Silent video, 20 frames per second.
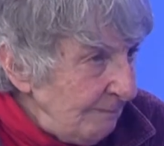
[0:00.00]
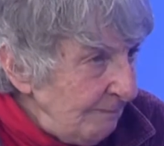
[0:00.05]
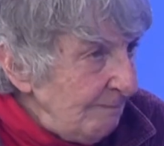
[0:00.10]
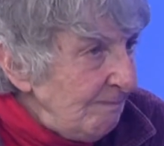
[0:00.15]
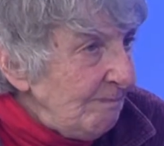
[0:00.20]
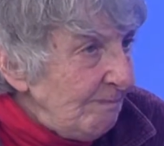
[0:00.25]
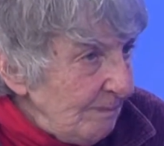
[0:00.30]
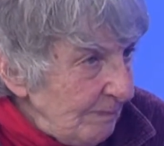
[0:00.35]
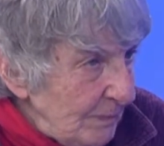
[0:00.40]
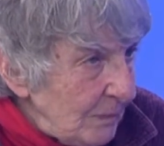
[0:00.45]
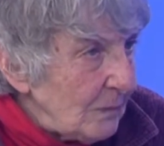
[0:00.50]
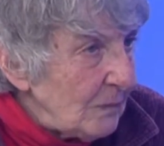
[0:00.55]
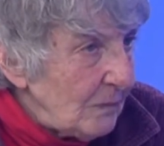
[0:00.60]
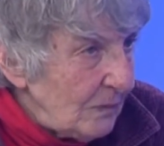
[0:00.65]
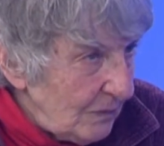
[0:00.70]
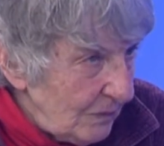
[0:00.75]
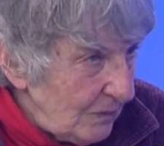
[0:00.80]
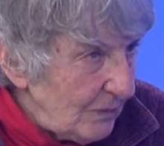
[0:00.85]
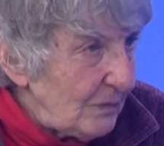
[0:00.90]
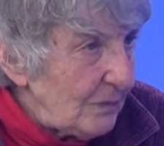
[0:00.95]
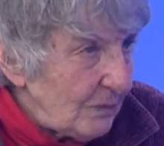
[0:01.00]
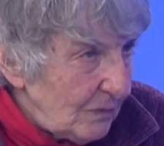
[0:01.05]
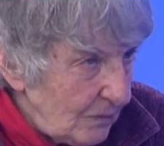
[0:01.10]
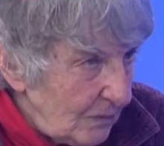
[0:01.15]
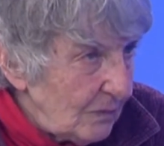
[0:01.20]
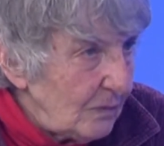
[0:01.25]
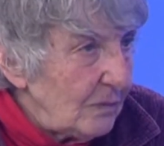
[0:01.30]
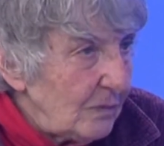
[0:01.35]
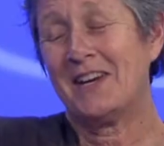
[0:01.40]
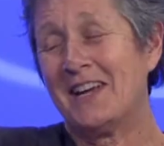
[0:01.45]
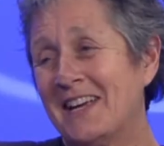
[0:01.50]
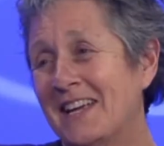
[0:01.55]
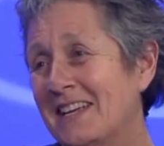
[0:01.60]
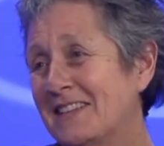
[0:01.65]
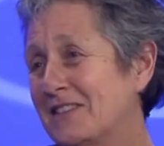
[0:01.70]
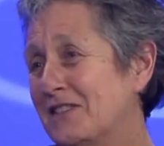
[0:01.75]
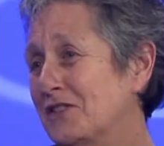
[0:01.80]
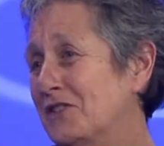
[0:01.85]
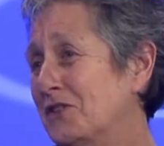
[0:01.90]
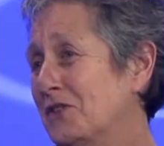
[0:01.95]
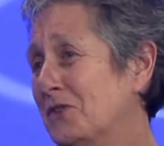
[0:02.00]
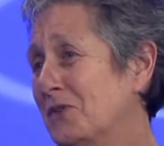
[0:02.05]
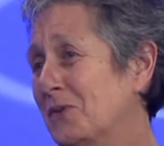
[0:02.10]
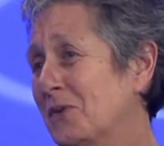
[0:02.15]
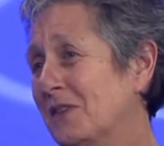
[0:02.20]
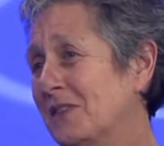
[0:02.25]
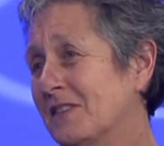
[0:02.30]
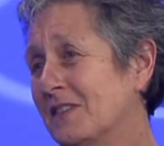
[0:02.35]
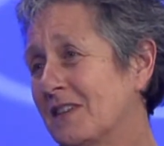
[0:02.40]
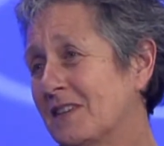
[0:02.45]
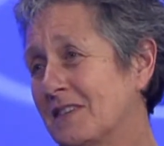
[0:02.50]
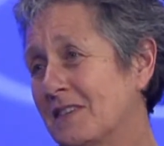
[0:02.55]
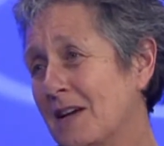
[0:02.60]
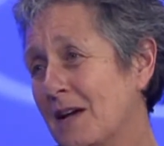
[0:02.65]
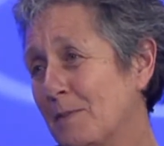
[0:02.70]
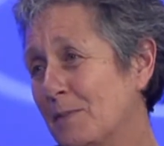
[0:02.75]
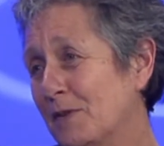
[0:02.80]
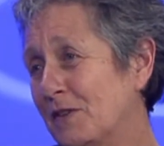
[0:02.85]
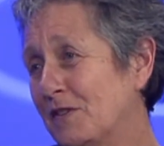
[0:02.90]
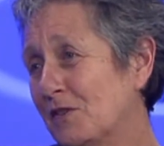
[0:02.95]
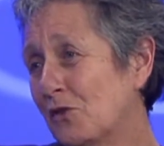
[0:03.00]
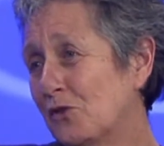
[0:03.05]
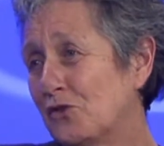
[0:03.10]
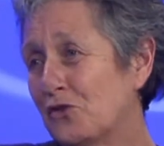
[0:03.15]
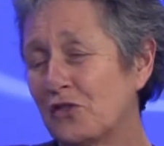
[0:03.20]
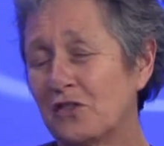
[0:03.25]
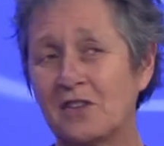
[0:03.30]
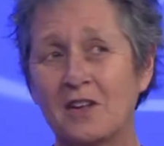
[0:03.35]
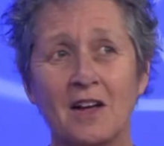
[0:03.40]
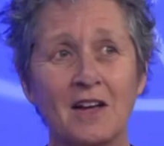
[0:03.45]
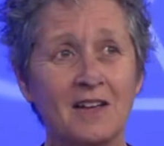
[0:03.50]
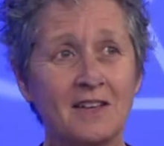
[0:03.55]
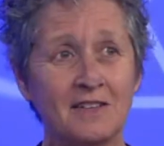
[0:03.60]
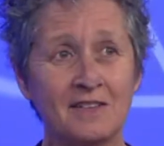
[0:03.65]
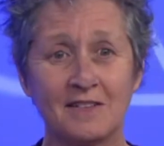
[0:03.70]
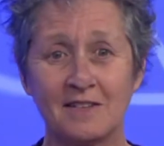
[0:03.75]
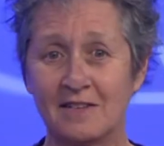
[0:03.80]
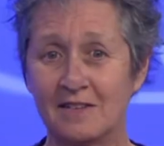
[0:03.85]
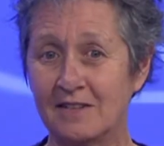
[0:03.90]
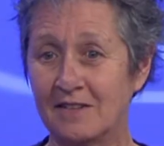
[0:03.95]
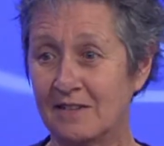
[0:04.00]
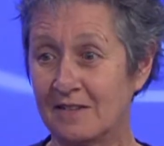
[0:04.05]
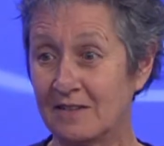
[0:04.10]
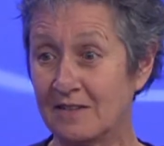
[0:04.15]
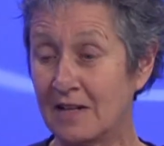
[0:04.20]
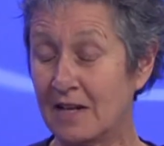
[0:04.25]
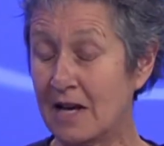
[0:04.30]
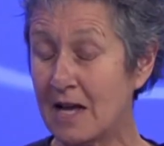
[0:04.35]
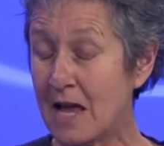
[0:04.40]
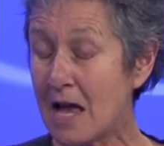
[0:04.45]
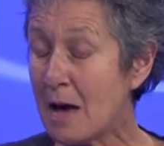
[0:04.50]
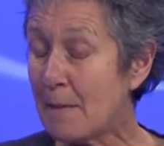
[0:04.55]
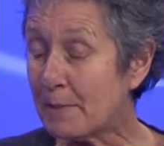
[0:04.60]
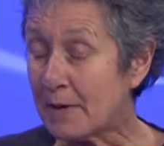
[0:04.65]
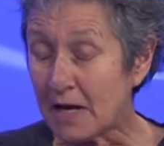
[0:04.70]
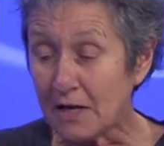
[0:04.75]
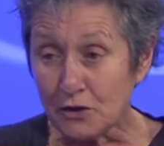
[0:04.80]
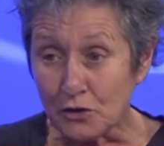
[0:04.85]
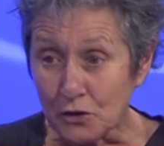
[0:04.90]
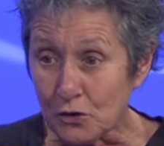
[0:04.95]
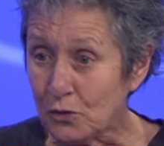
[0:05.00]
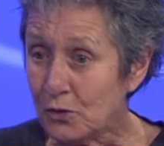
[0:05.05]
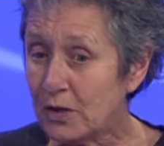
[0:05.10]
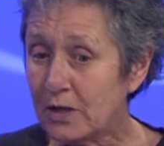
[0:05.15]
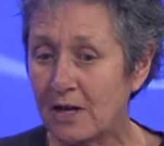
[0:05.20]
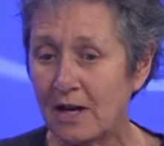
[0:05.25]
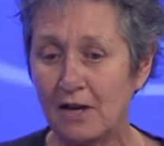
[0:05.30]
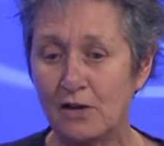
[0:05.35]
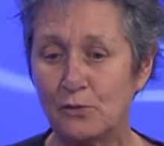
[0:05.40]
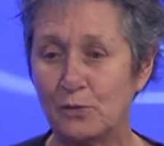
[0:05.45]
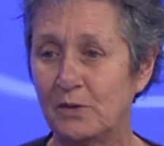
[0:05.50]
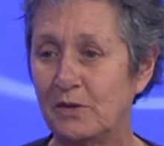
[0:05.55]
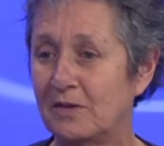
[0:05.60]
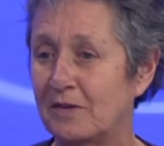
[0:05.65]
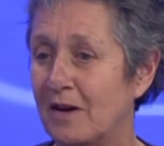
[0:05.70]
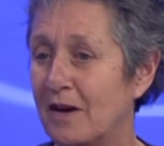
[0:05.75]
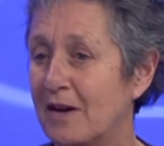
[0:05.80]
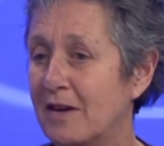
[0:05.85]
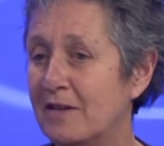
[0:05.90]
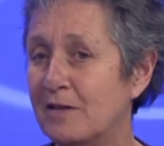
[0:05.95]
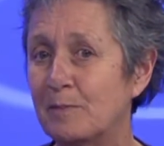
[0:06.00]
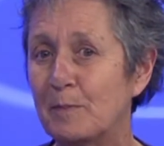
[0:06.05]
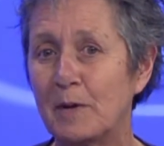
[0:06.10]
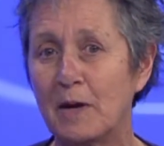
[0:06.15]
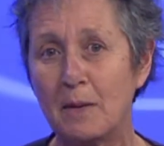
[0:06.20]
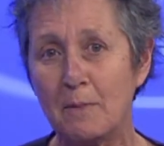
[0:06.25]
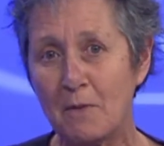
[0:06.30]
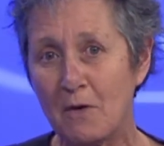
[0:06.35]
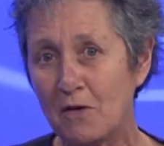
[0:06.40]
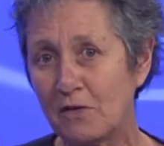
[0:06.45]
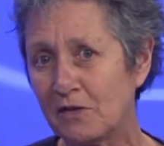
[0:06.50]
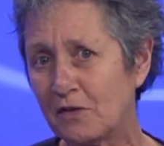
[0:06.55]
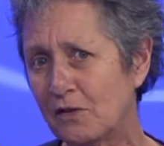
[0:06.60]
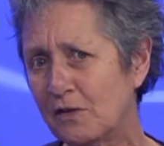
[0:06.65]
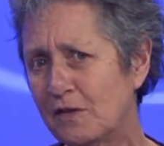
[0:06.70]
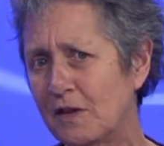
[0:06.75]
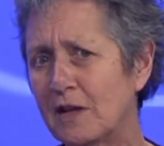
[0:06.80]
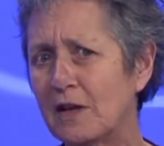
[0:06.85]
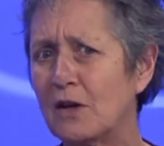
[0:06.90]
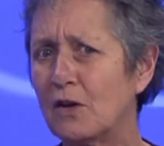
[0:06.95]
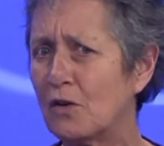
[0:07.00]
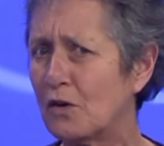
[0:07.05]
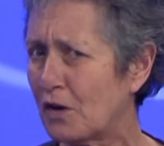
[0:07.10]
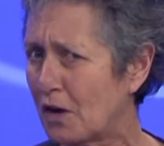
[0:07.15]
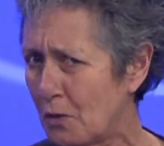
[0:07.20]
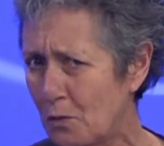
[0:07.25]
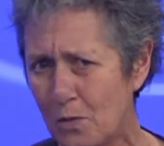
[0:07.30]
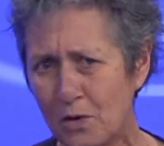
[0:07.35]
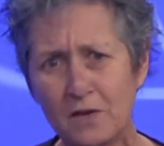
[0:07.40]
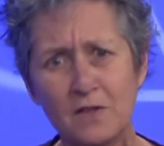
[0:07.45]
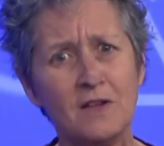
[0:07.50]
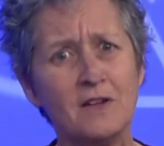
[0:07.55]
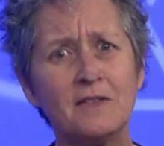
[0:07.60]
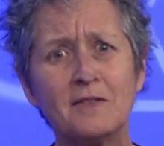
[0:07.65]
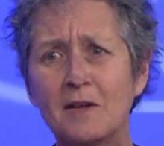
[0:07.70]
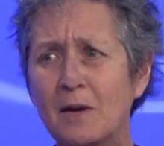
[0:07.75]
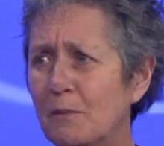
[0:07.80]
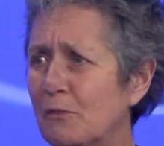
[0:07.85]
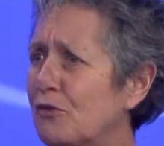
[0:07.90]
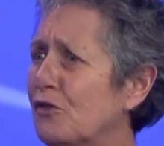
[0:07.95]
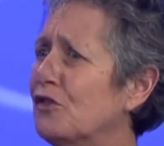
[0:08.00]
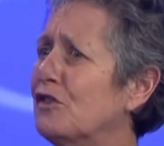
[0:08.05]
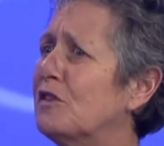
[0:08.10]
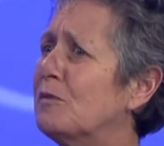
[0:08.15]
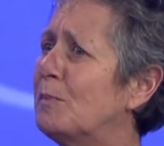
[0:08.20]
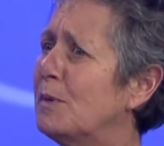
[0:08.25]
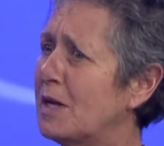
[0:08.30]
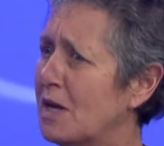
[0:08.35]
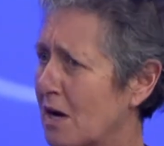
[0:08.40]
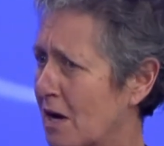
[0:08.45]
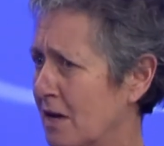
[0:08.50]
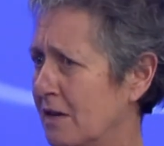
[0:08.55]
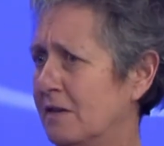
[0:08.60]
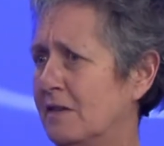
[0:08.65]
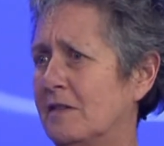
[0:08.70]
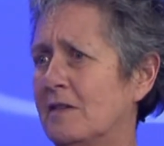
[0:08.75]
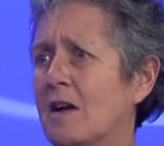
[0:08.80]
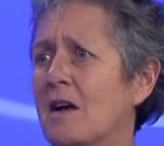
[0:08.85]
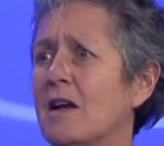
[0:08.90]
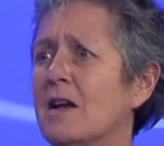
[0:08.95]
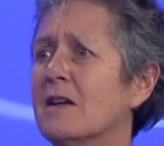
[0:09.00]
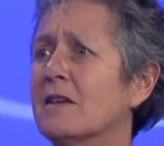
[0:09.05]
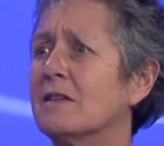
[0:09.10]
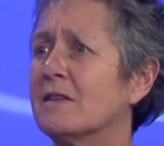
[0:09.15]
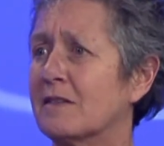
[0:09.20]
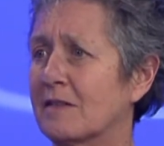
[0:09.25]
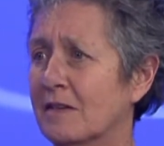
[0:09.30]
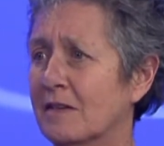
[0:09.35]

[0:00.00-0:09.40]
And that's what what I get to do is the type of social science that I am, and I do engage with science, but I'm also saying, okay, what are the assumptions behind science?